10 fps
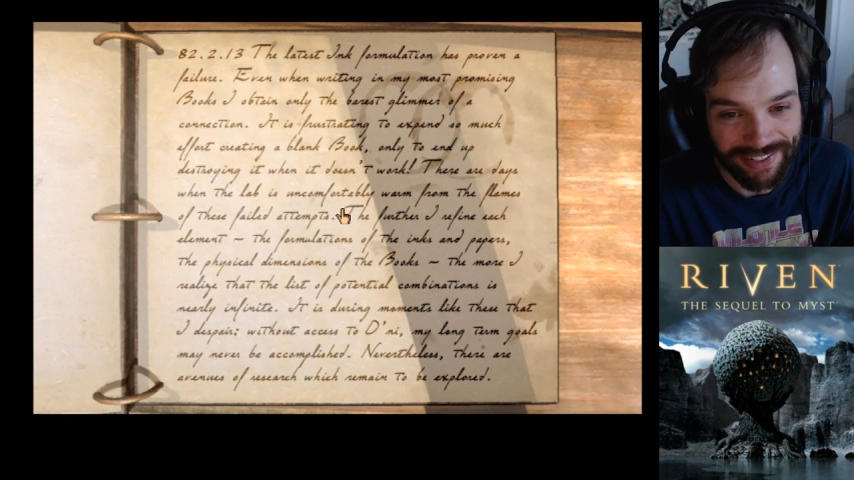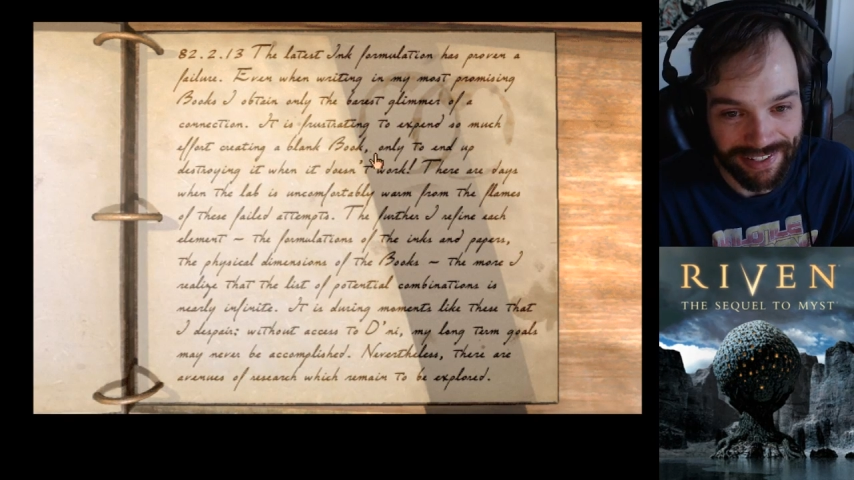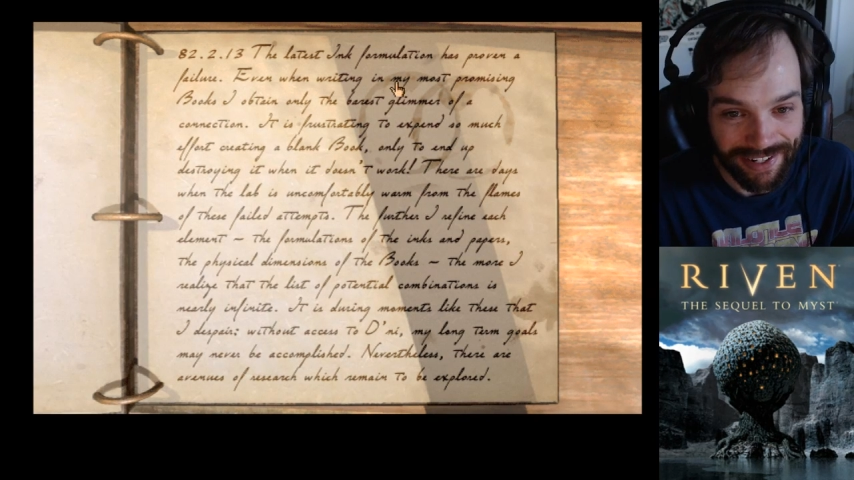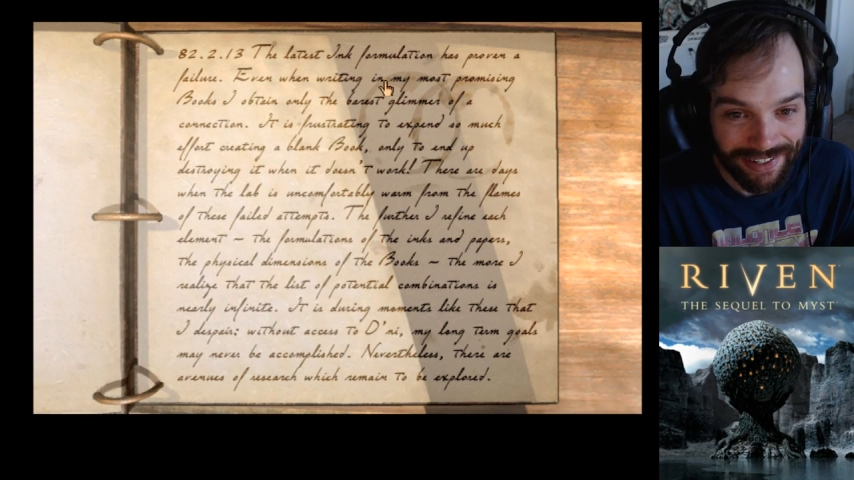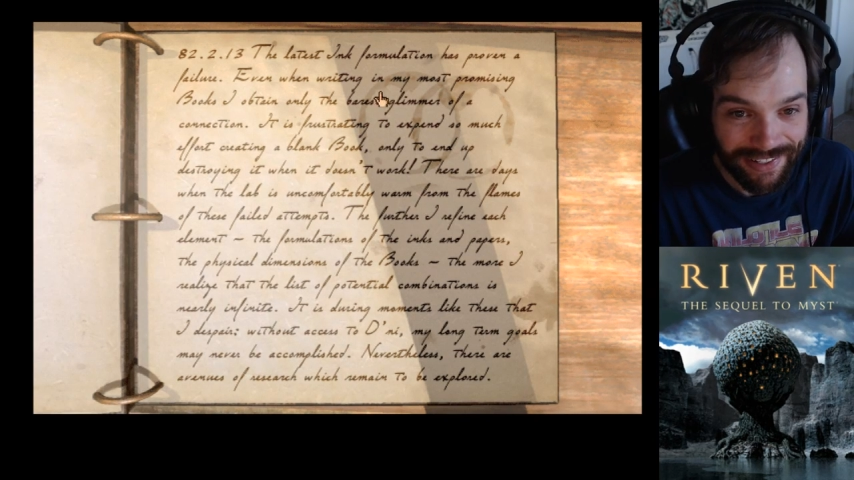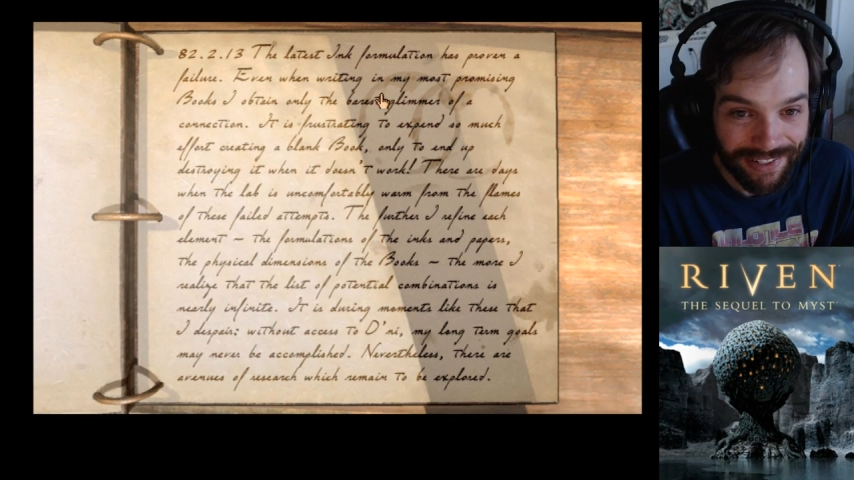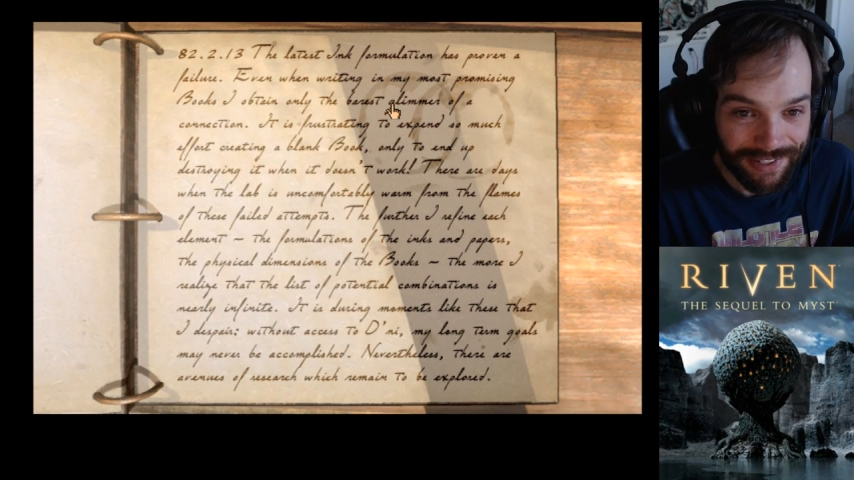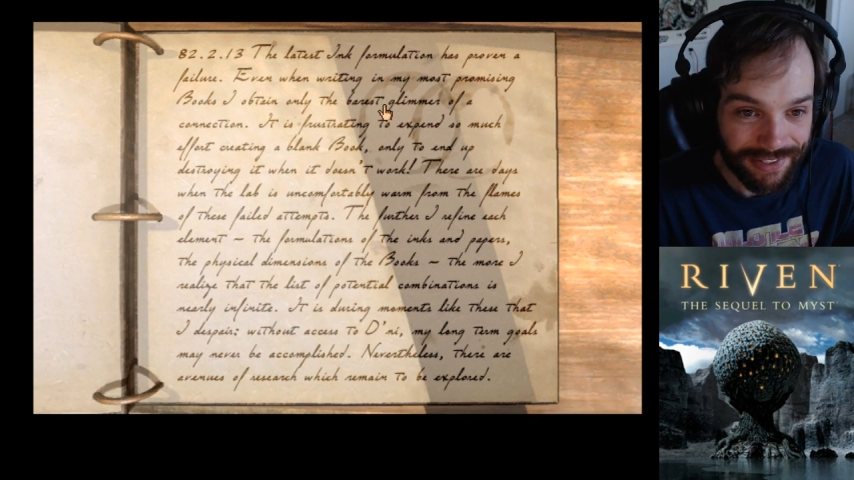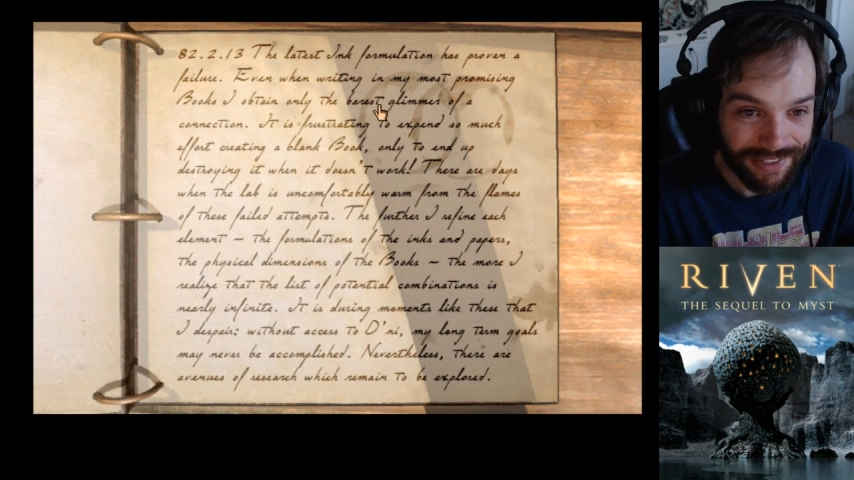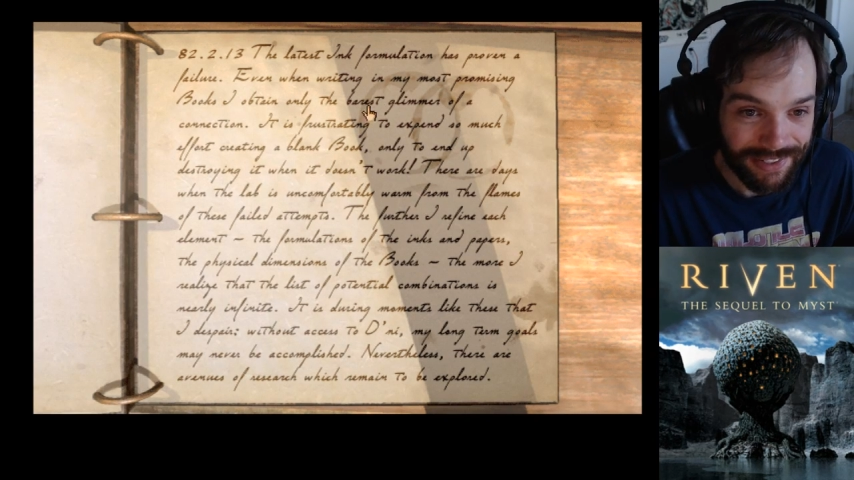Yeah,
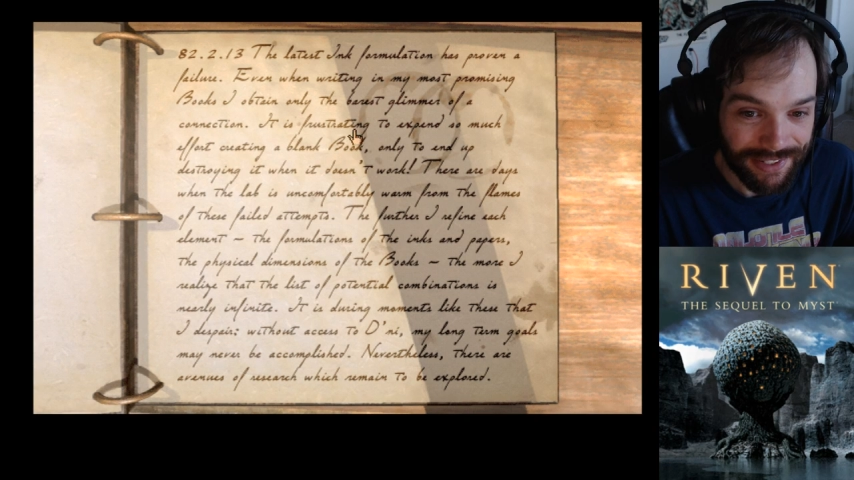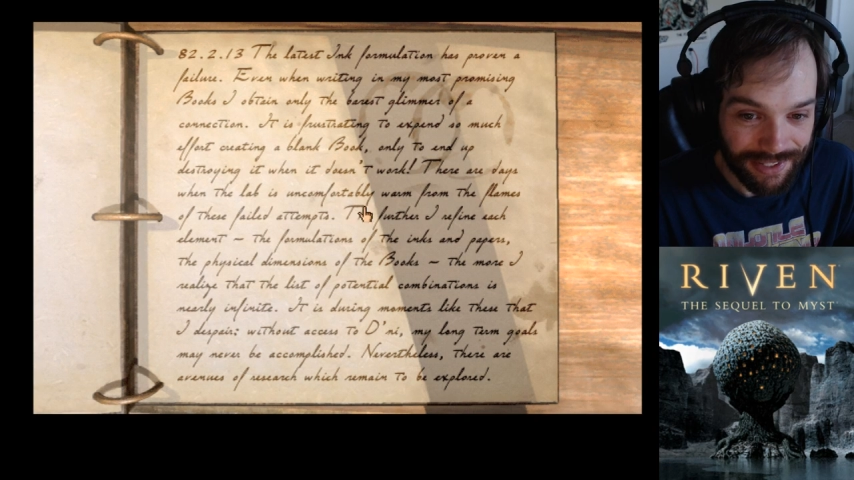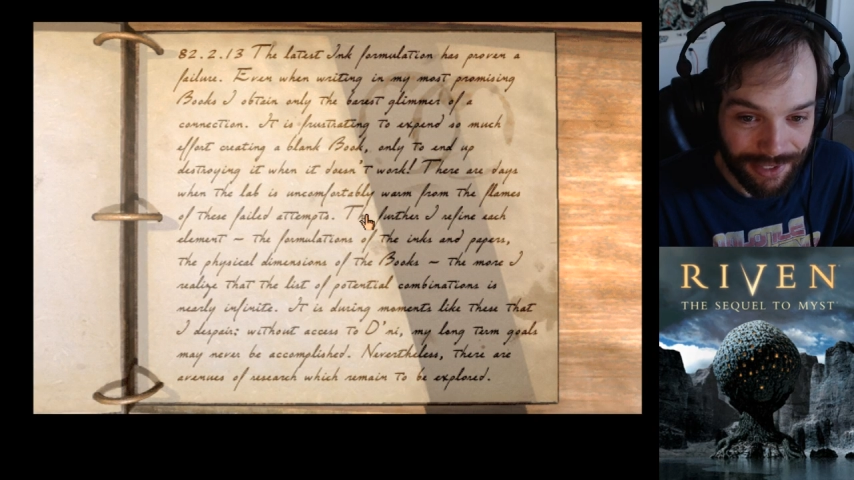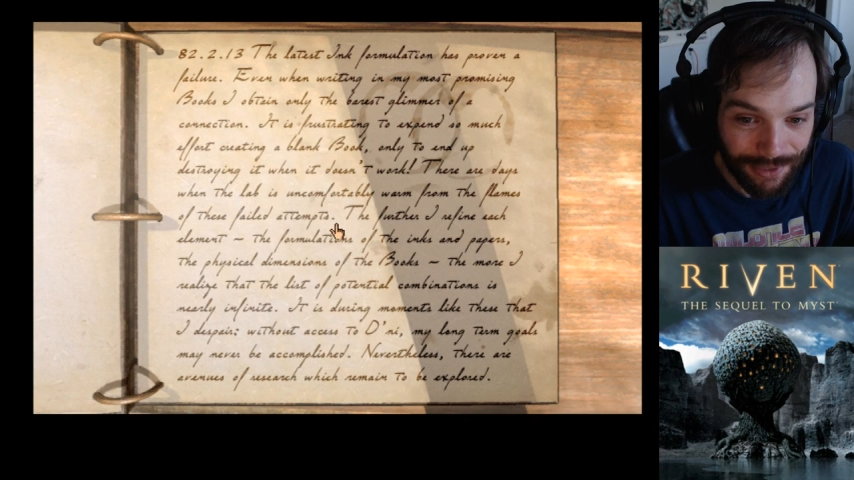yeah.